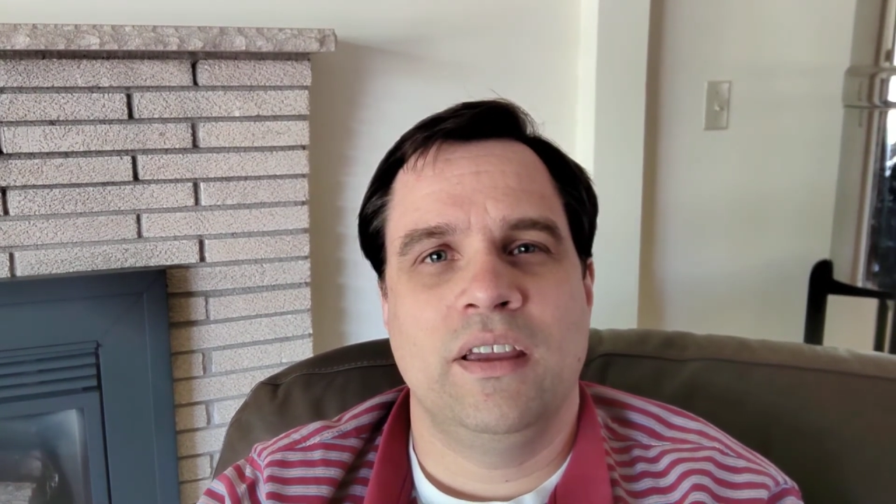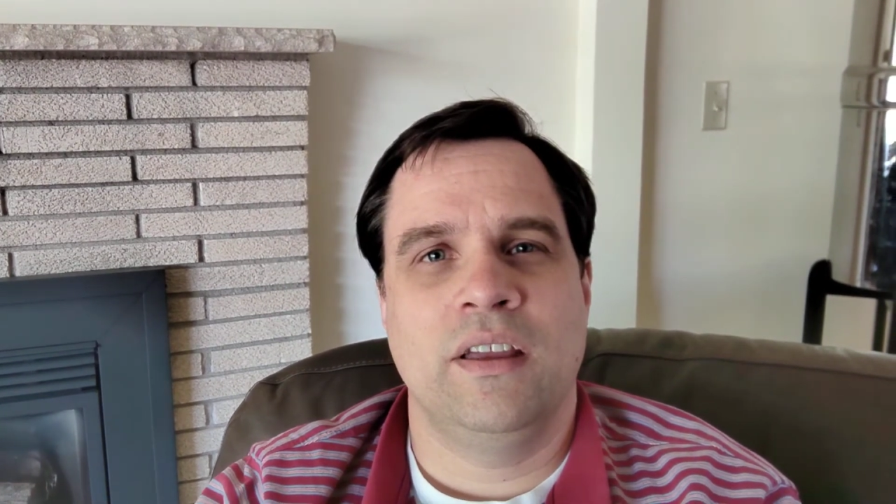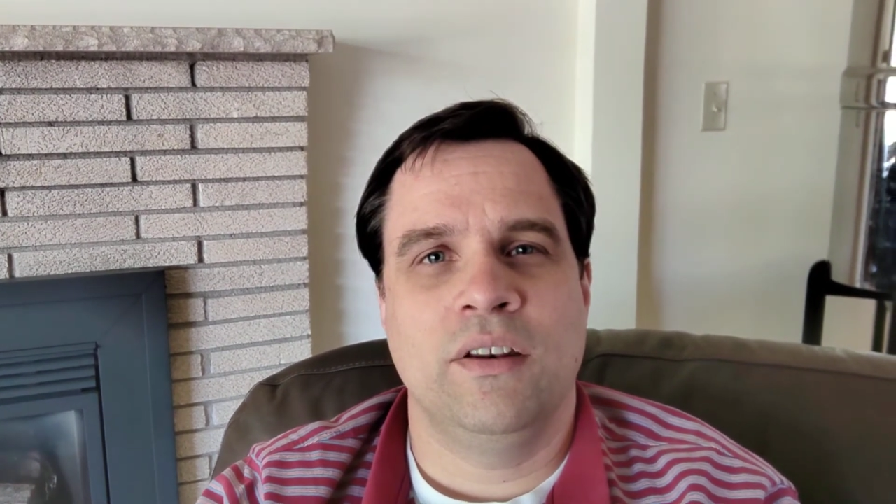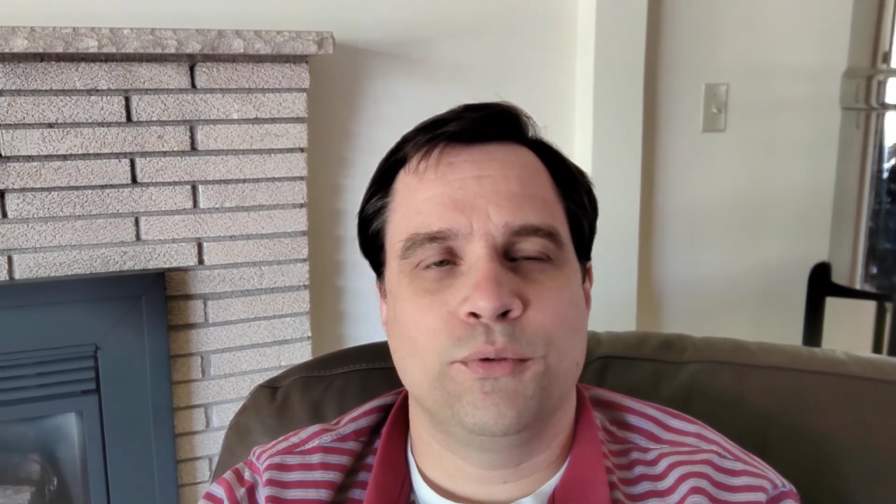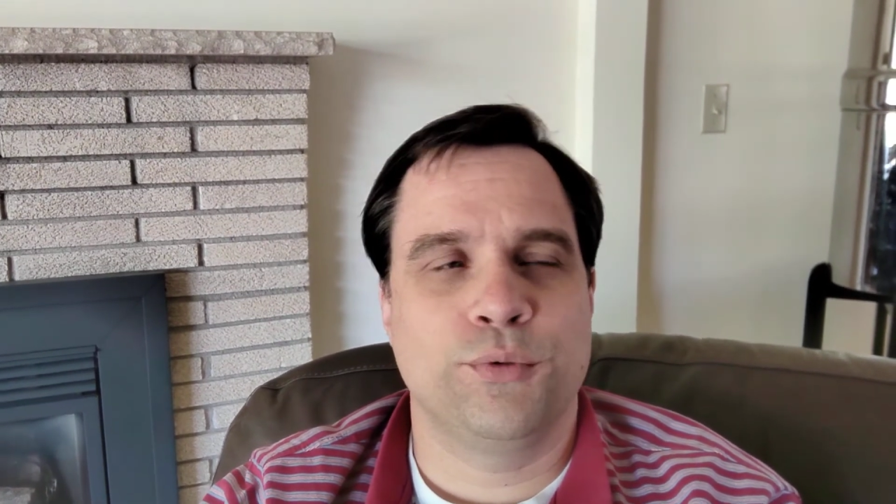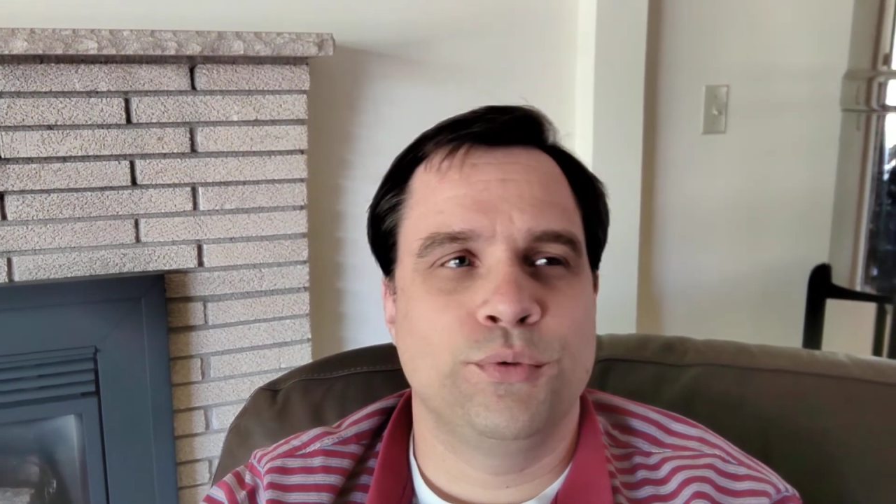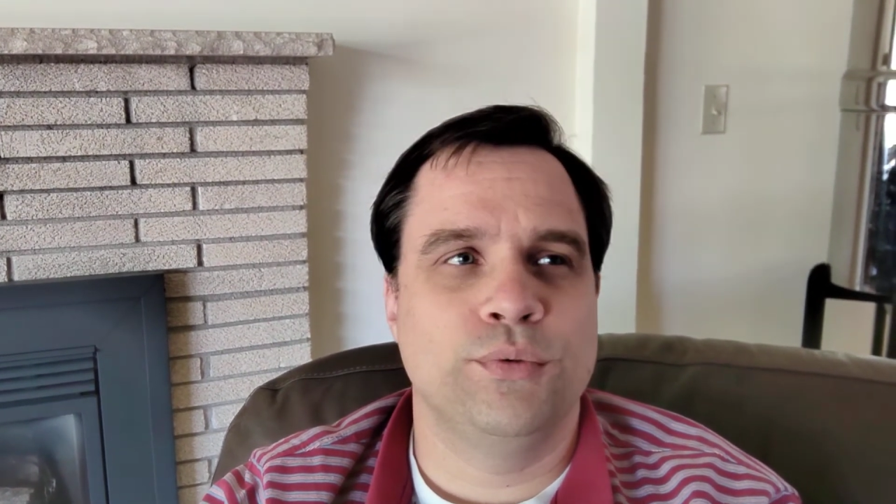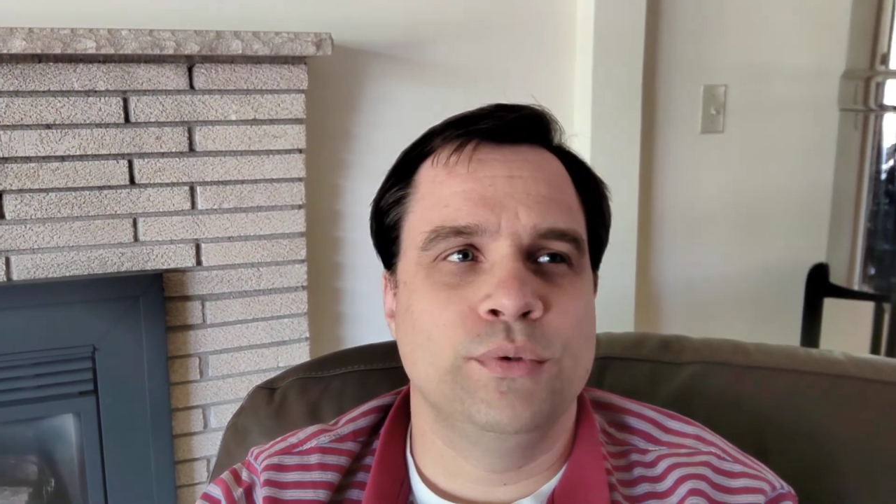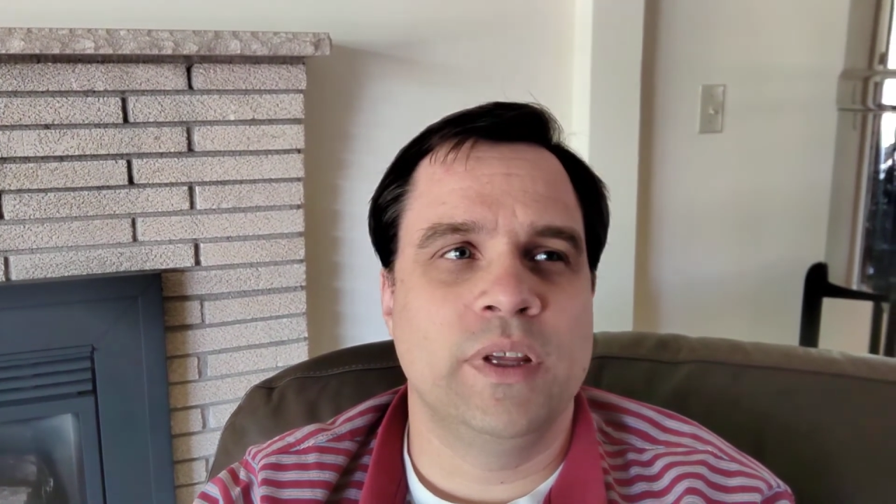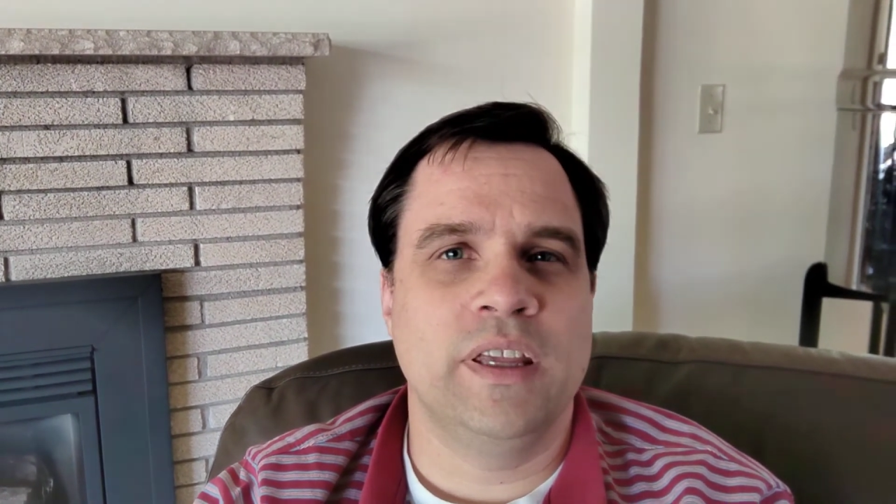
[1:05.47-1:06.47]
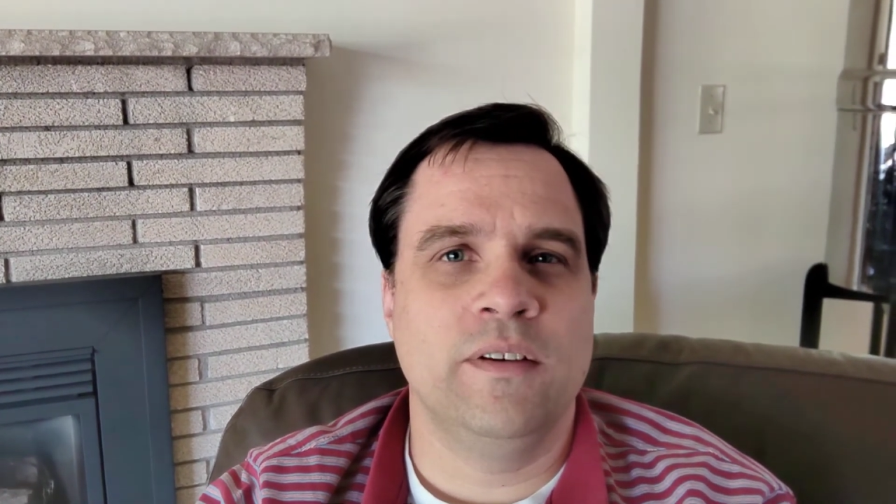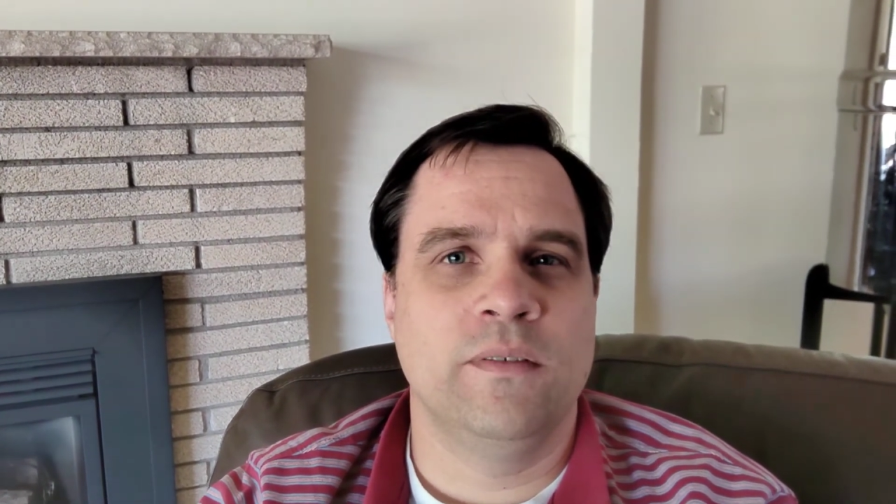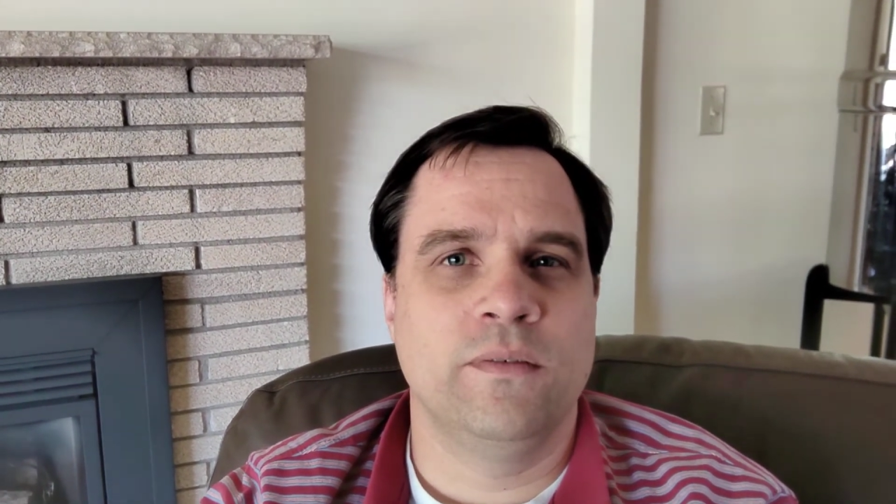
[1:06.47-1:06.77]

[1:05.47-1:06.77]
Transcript: And really,